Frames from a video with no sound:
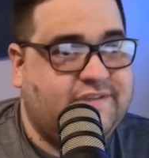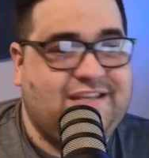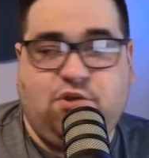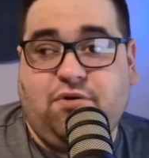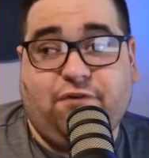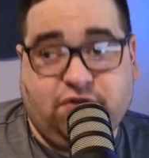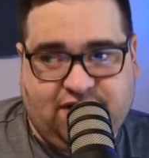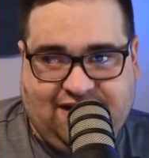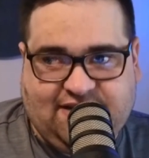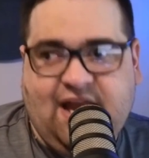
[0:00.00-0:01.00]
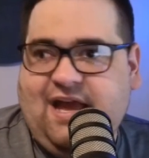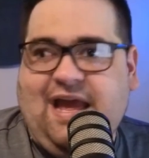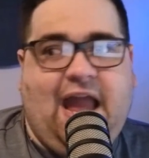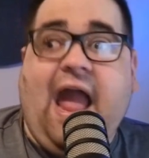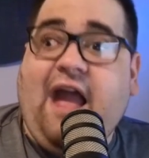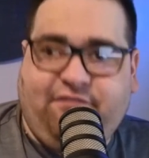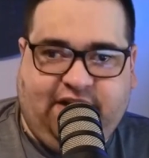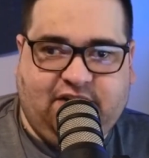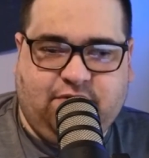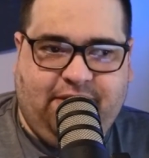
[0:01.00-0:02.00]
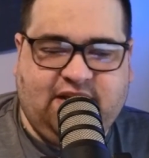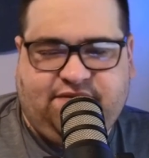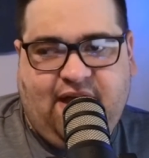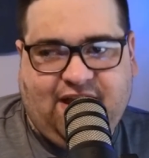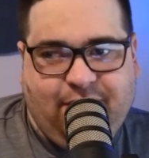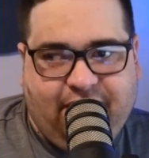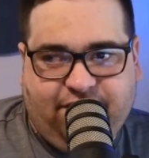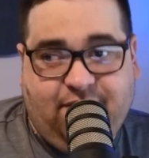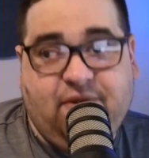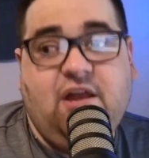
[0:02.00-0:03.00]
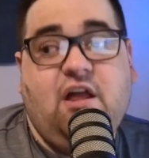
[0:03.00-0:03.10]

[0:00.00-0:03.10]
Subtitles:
the universities have to get tremendous value out of them.